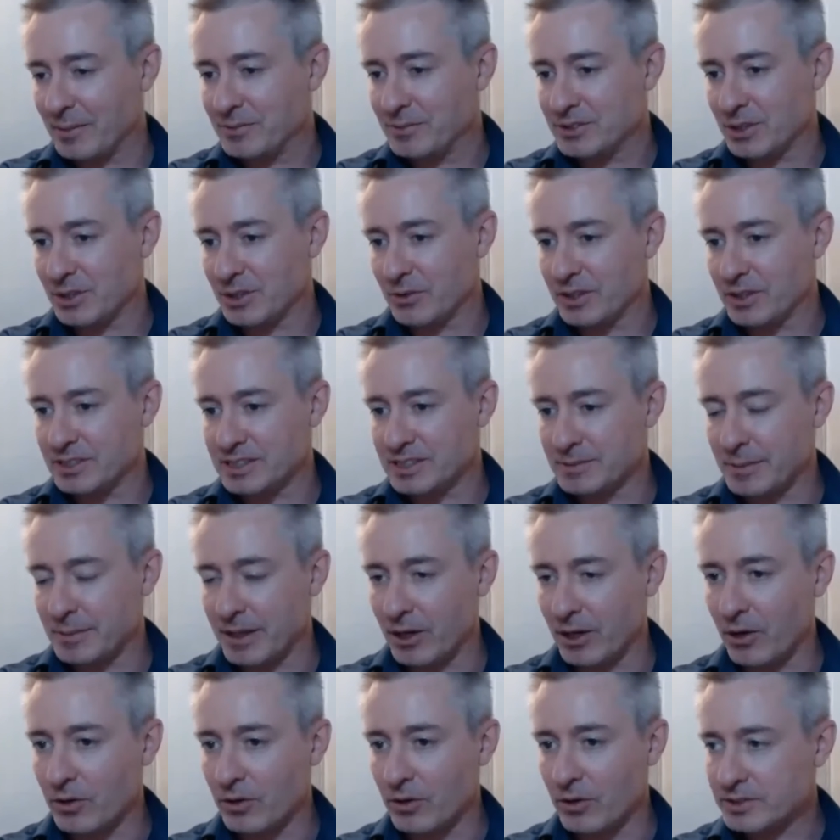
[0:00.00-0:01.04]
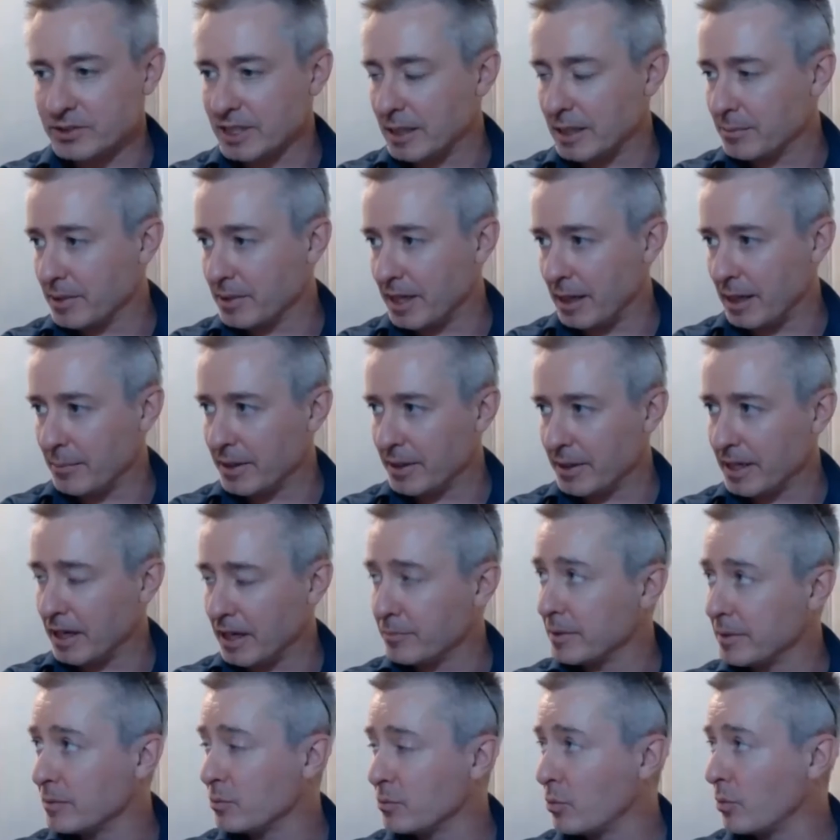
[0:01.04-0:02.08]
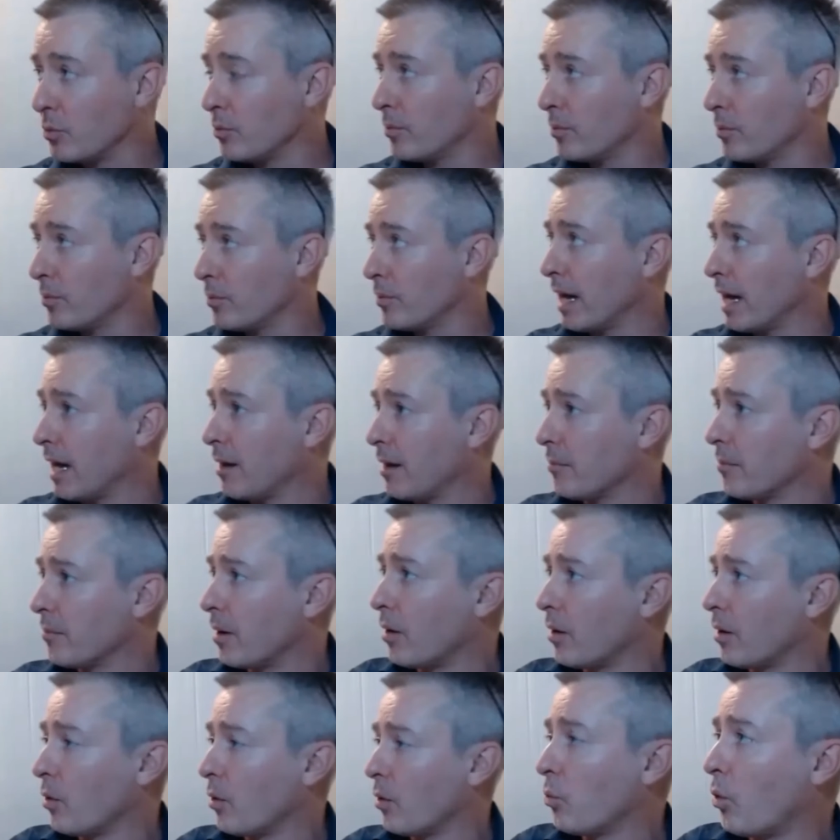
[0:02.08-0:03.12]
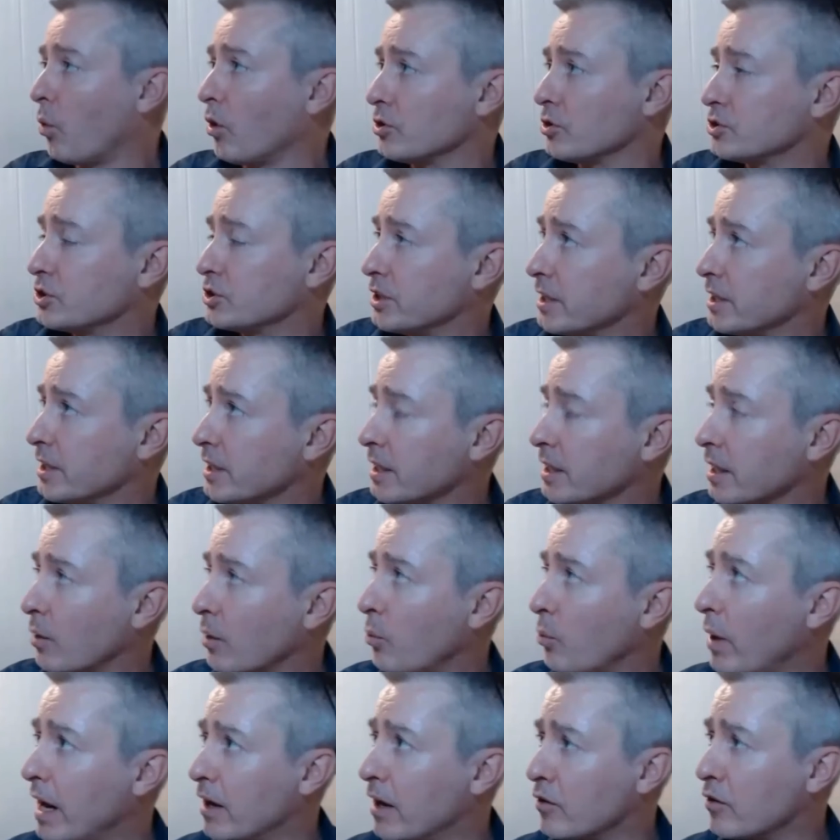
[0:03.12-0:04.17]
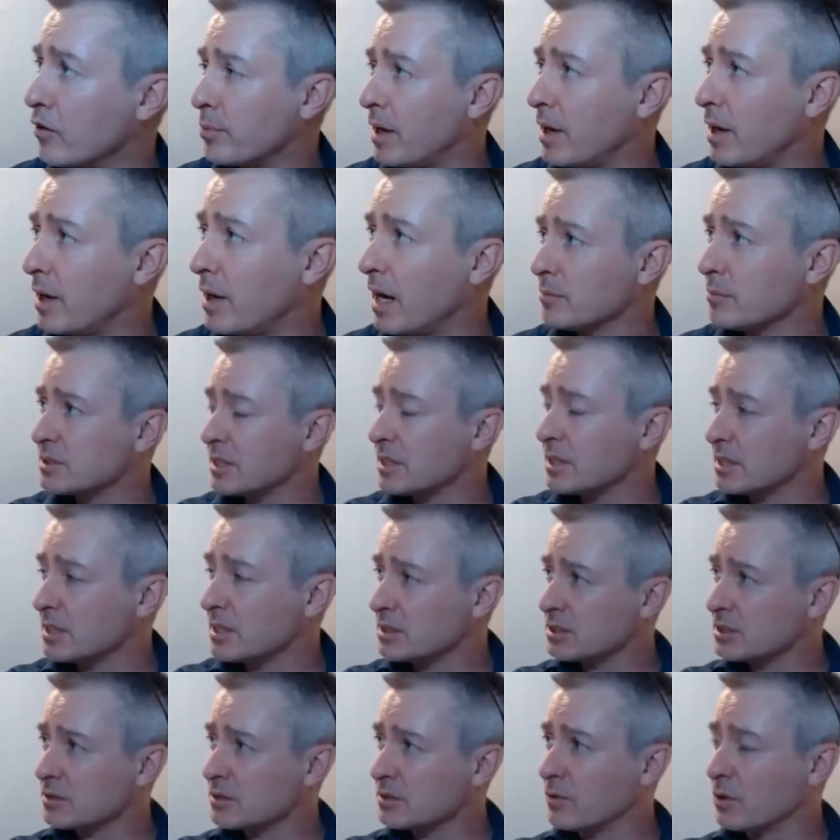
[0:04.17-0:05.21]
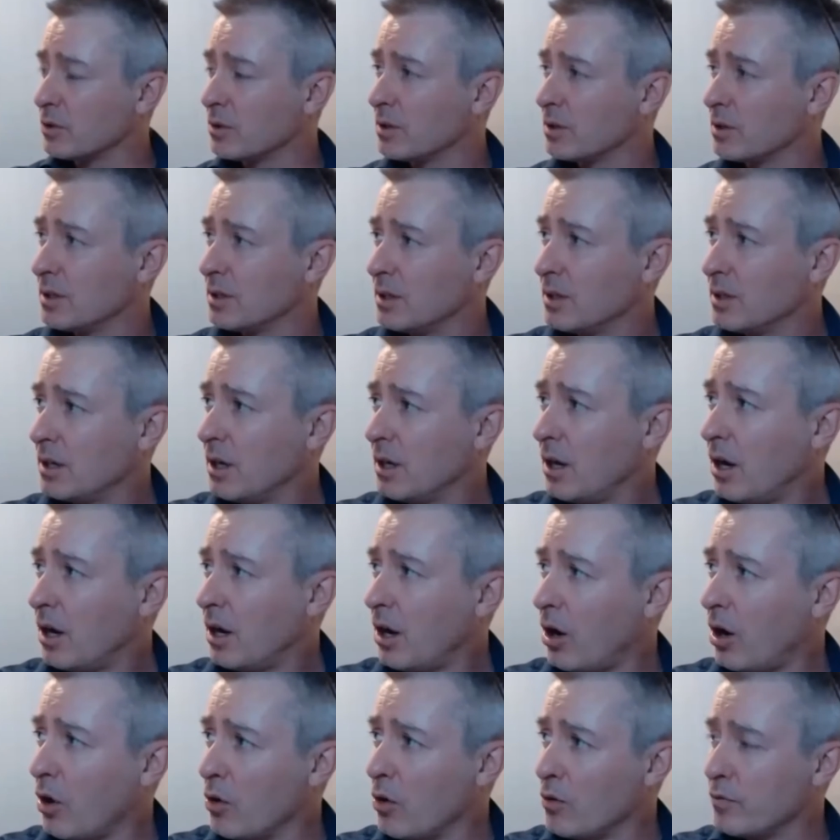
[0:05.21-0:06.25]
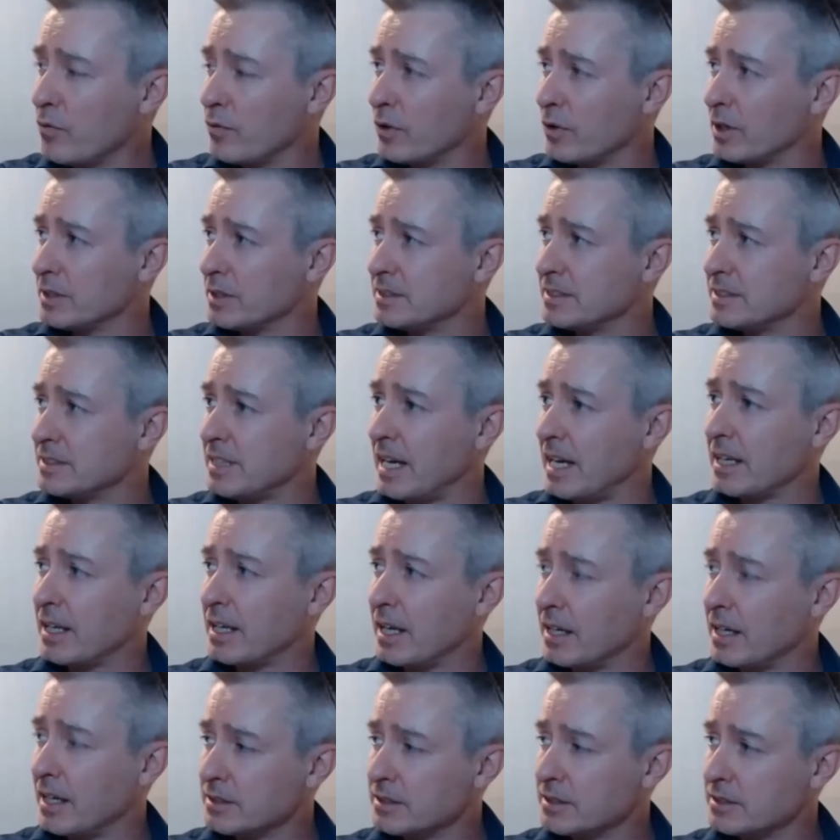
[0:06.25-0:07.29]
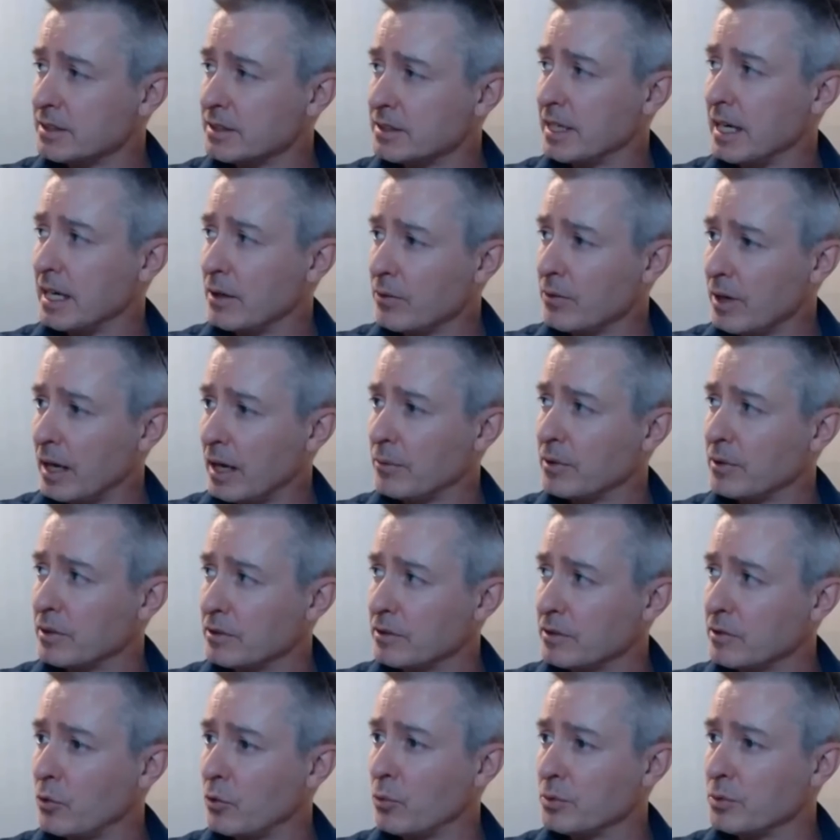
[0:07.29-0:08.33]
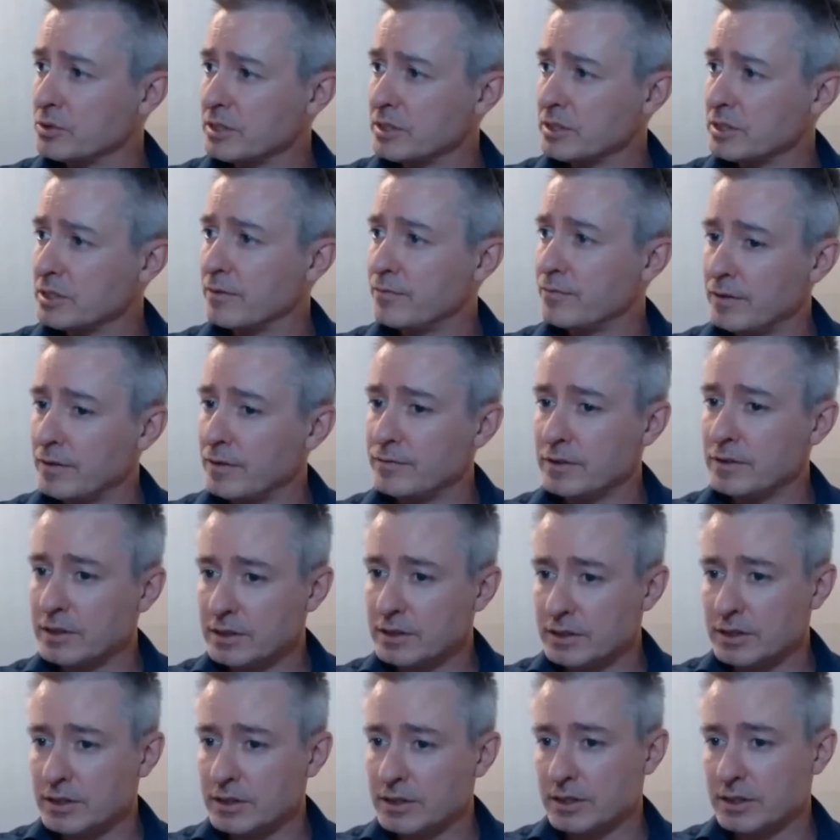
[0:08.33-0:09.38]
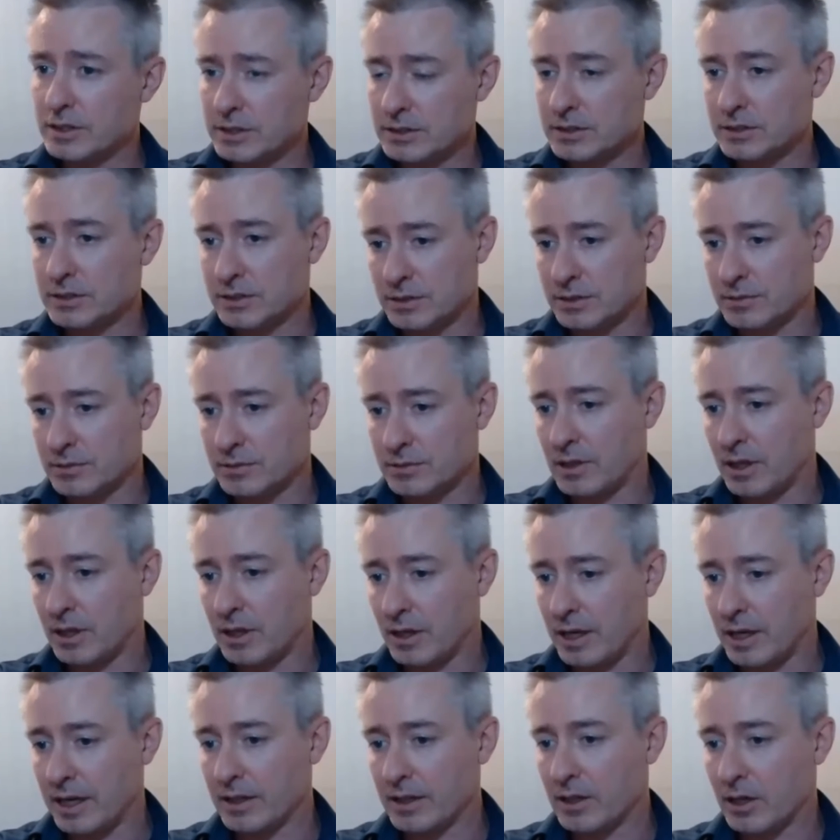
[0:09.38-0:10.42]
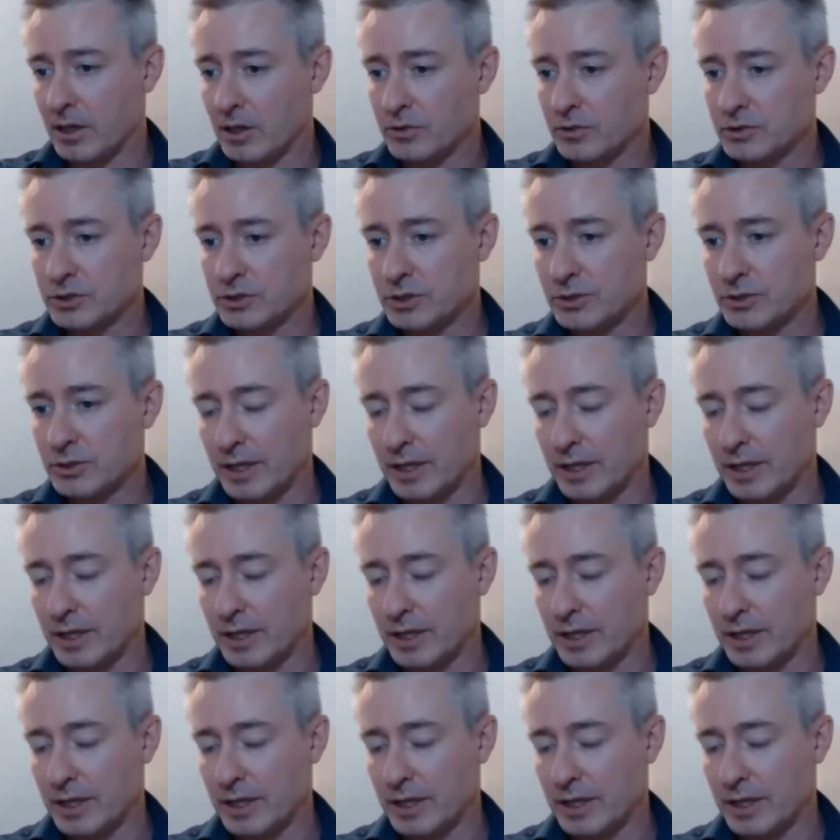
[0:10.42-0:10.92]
So this has been a long time coming. I've been watching and aware of PalmSens for over a decade now, and I would almost say 15 years, getting close to.